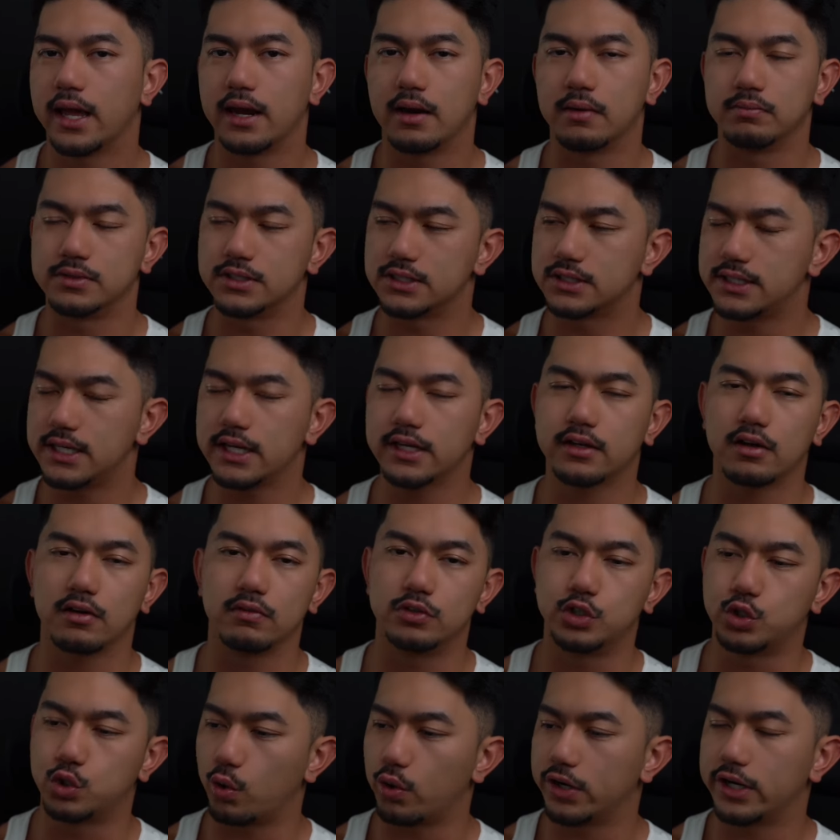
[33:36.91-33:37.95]
And I'm sick
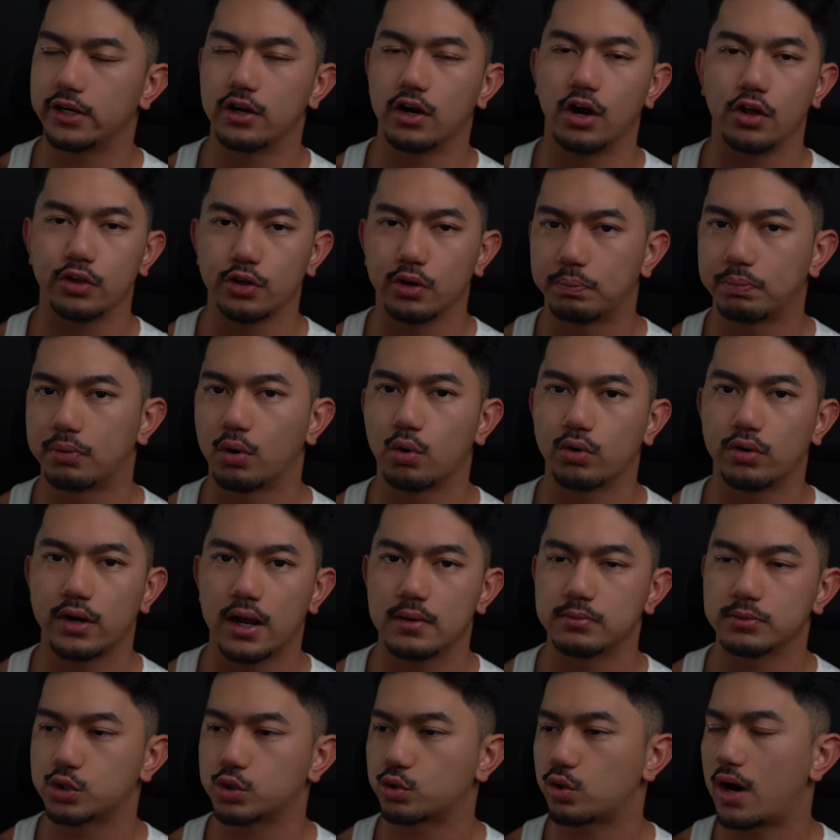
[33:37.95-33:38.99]
of joining other
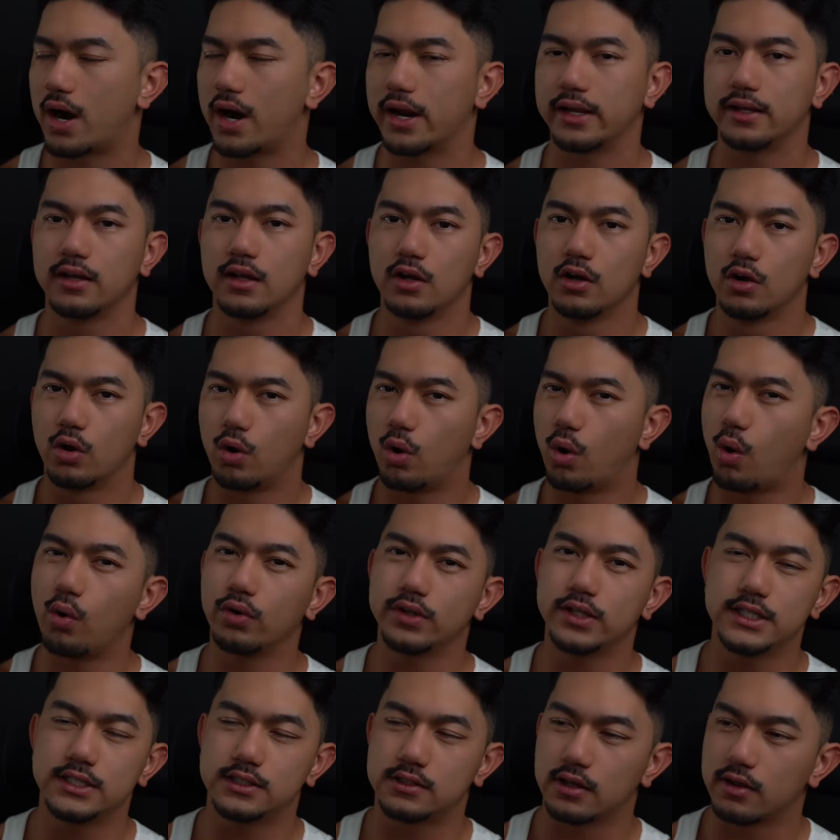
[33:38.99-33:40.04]
programs, trying
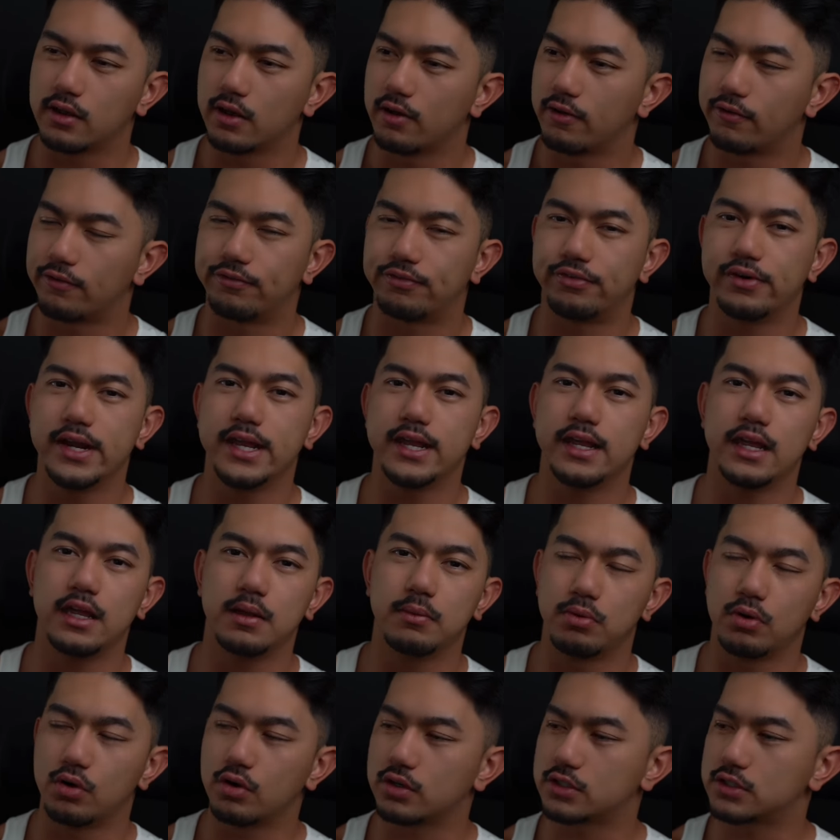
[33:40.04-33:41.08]
all these
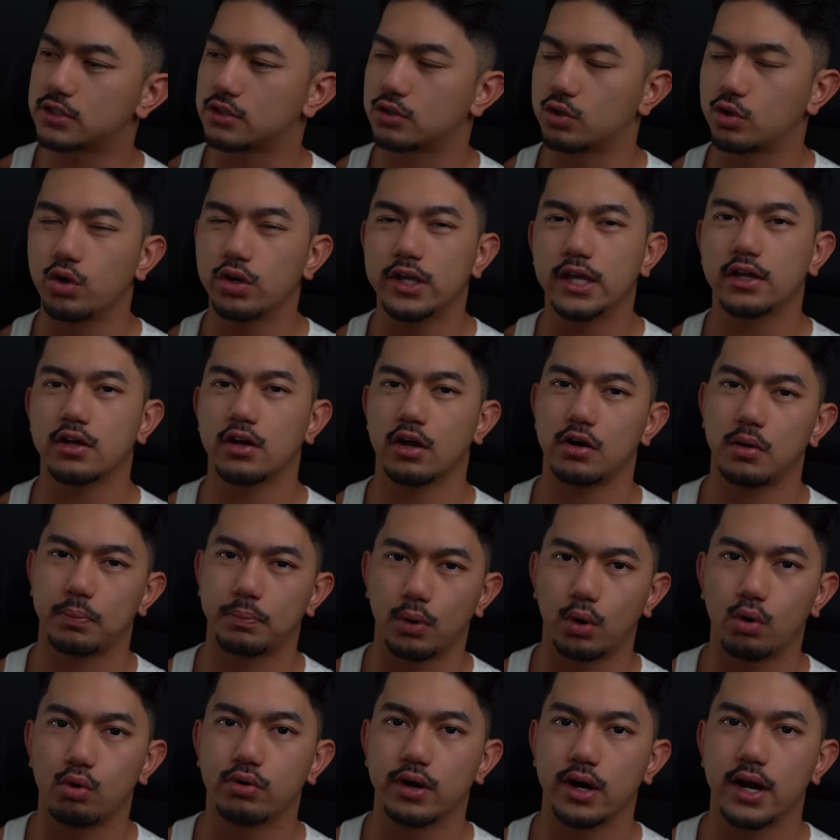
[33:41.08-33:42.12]
free ebooks, cookie cutter
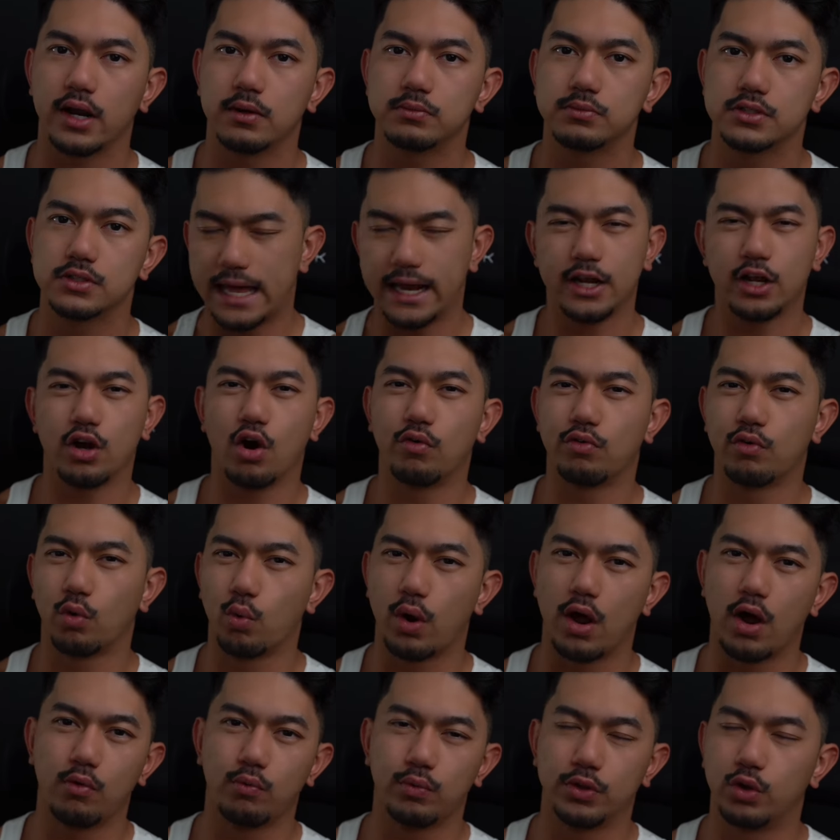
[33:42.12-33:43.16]
programs, getting
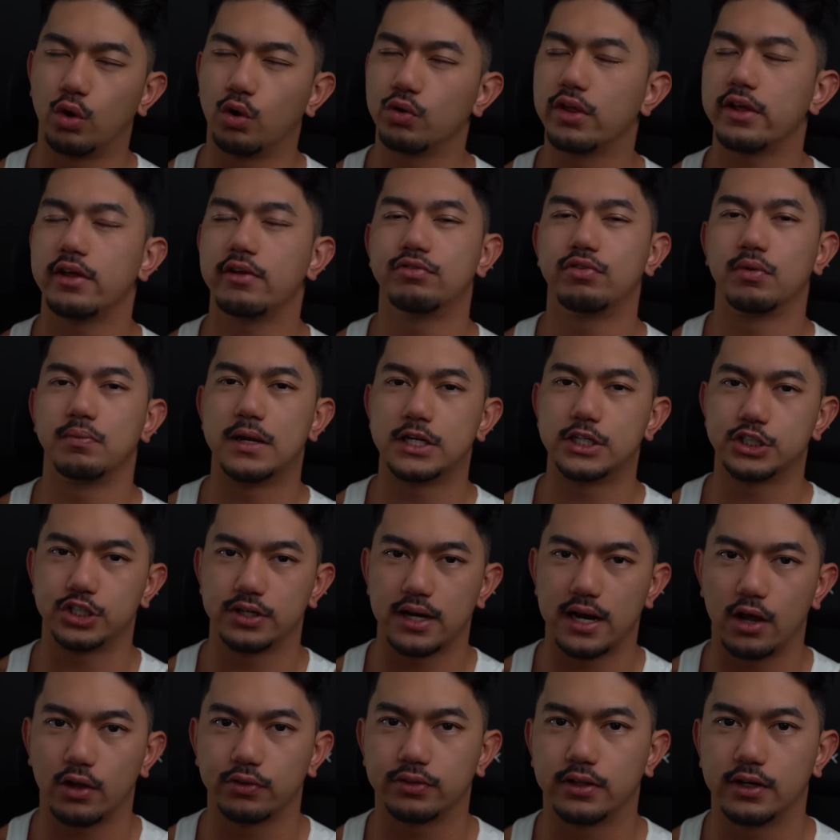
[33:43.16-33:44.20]
overwhelmed with all the
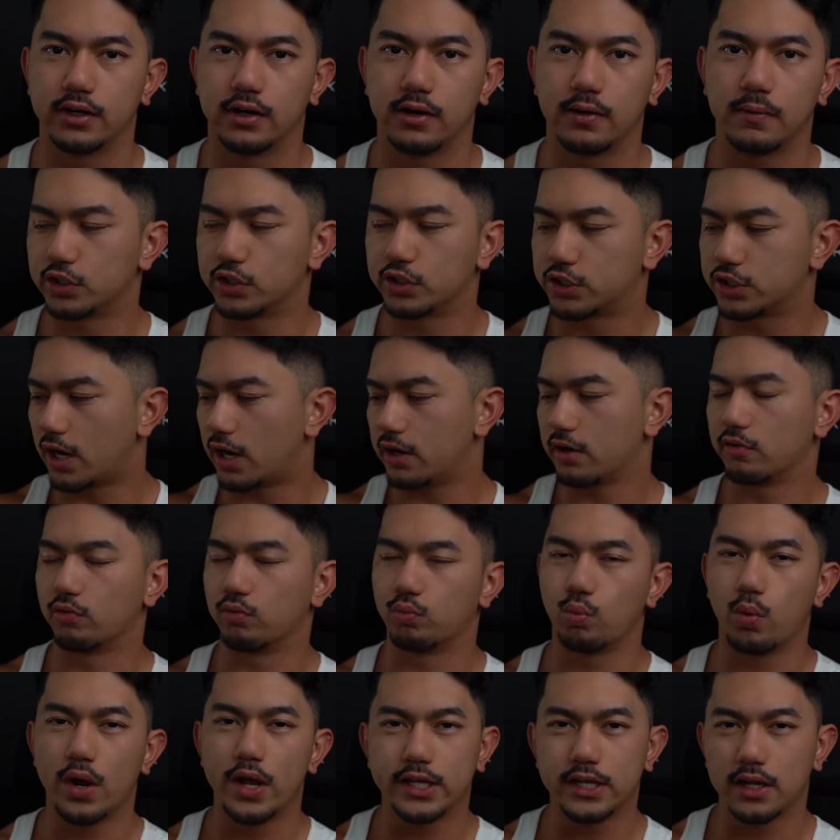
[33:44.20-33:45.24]
information out there. If you're tired
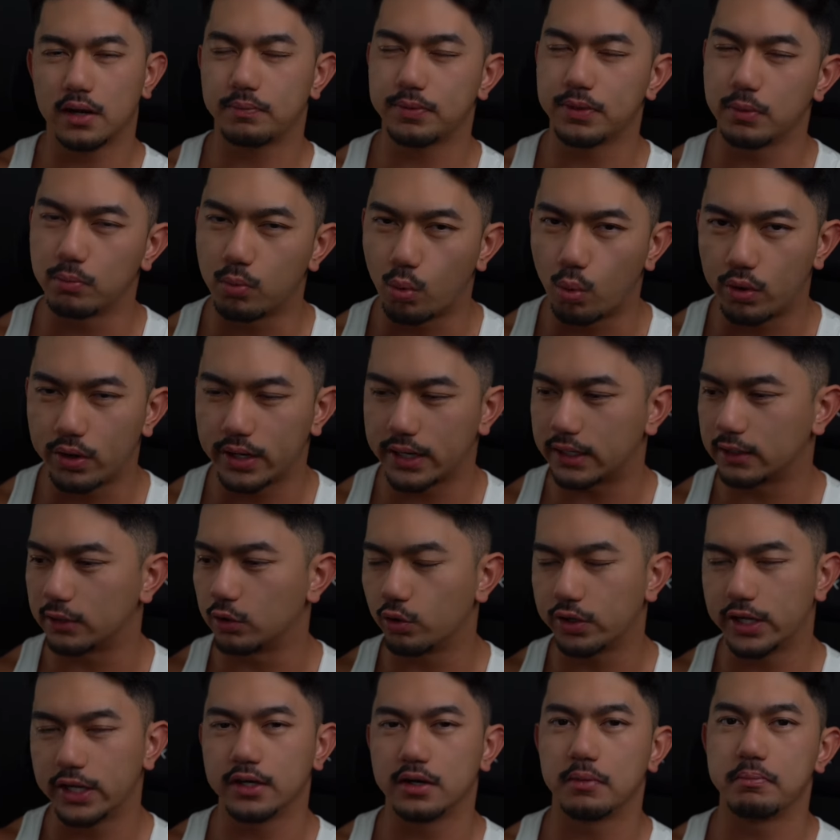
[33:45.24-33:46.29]
of waking up in the
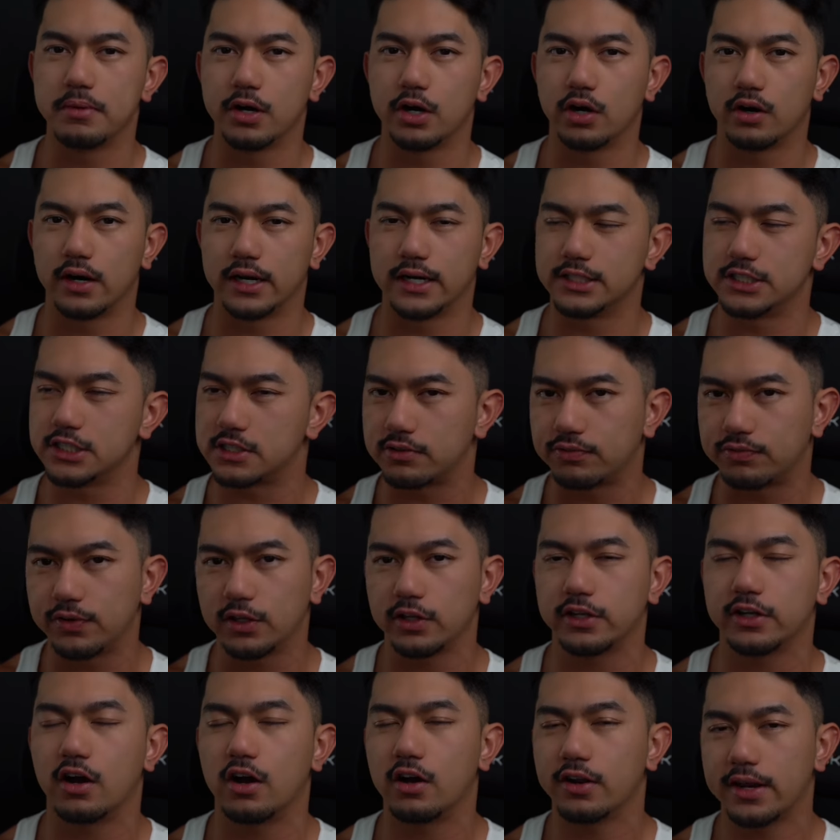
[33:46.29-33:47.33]
morning, looking in the mirror and just
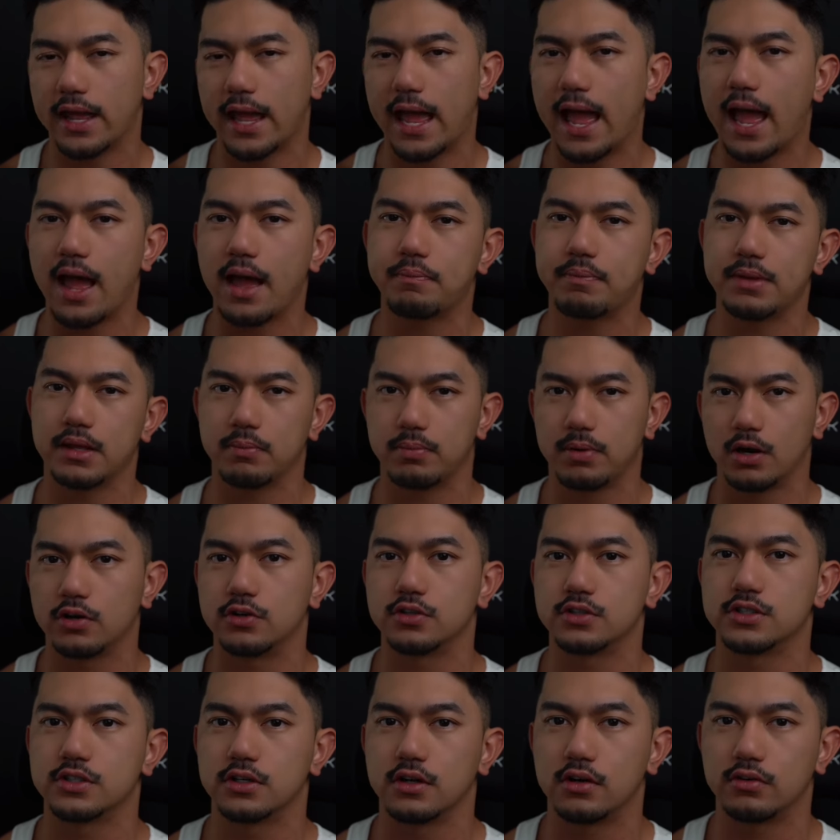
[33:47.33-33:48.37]
feeling unhappy
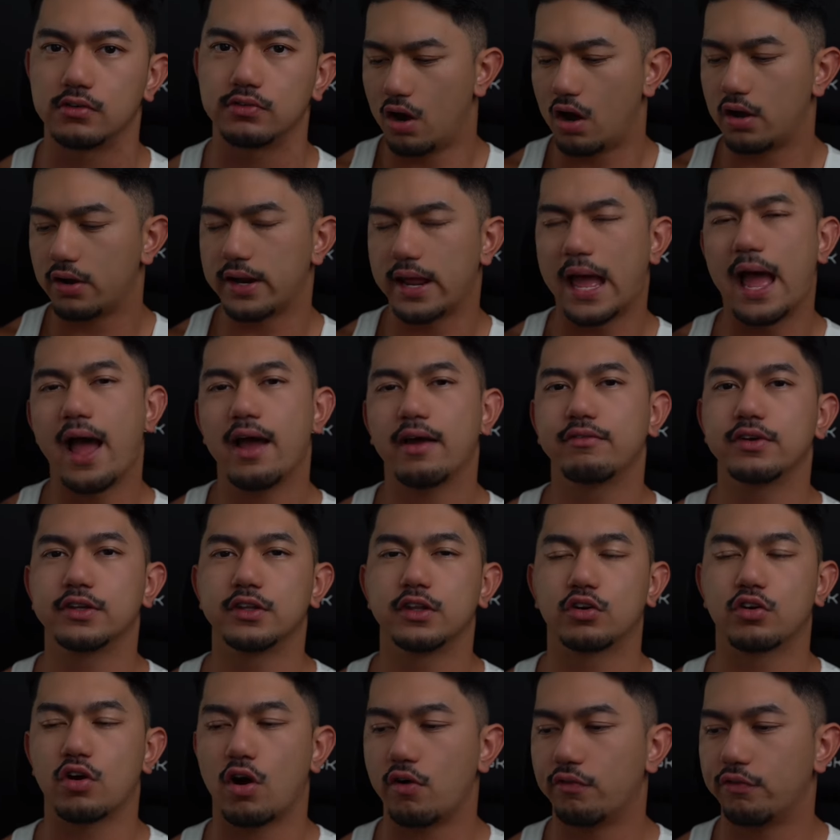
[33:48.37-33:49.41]
about yourself, not
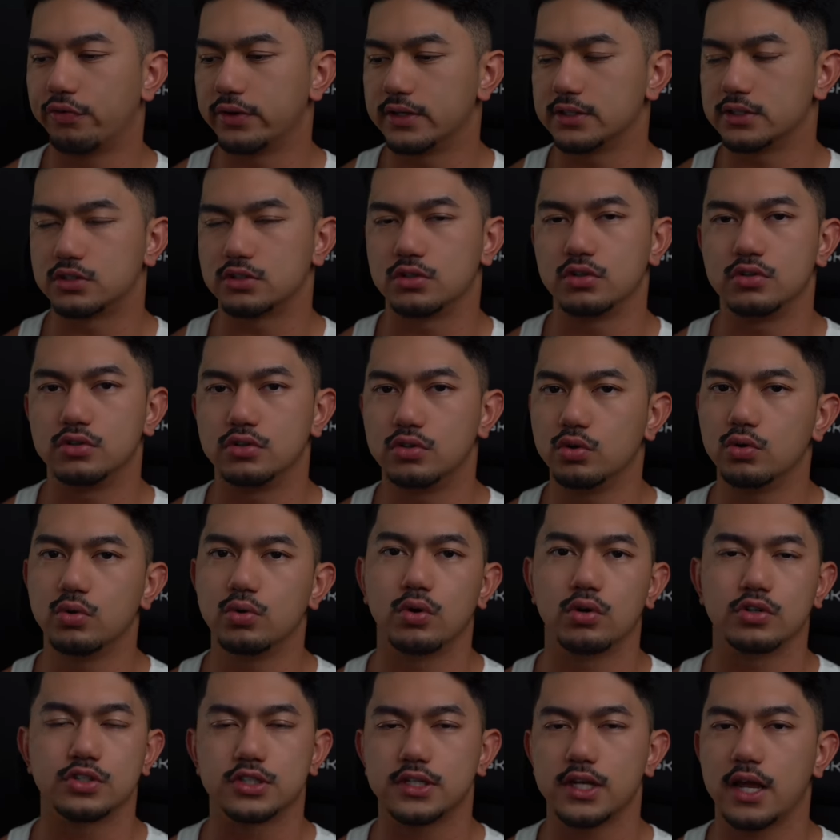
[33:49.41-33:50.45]
having the confidence to
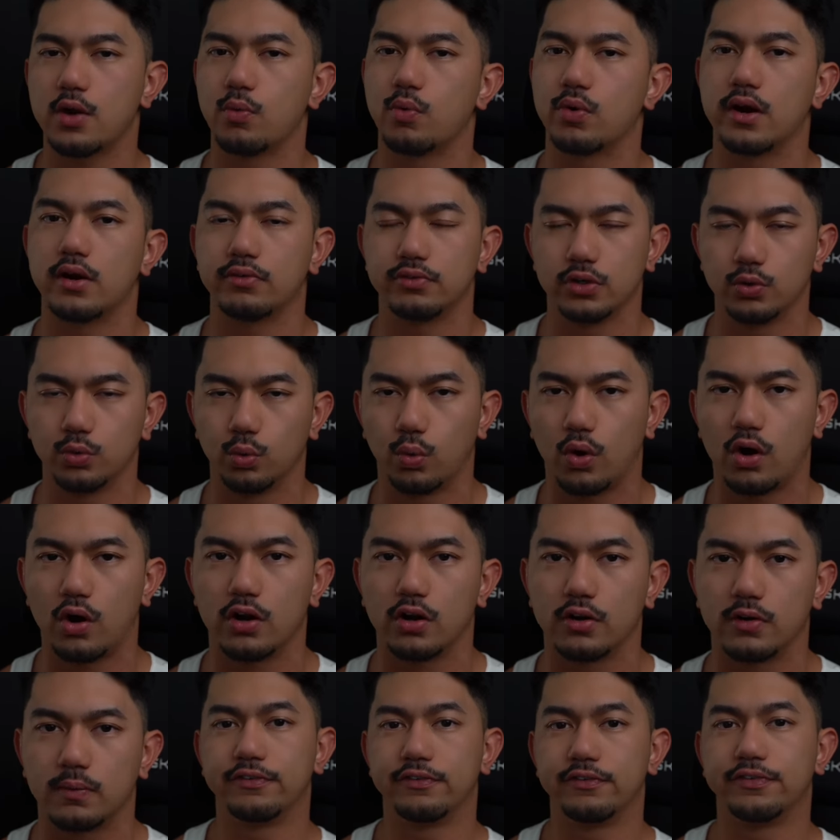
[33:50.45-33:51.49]
do or say whatever you
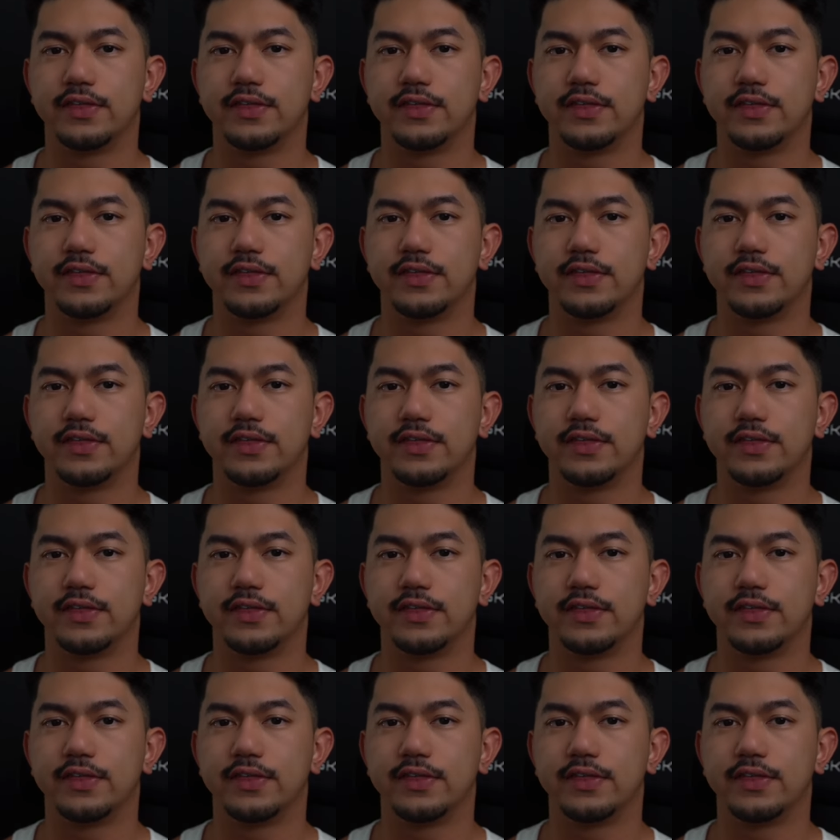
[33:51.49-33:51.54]
want.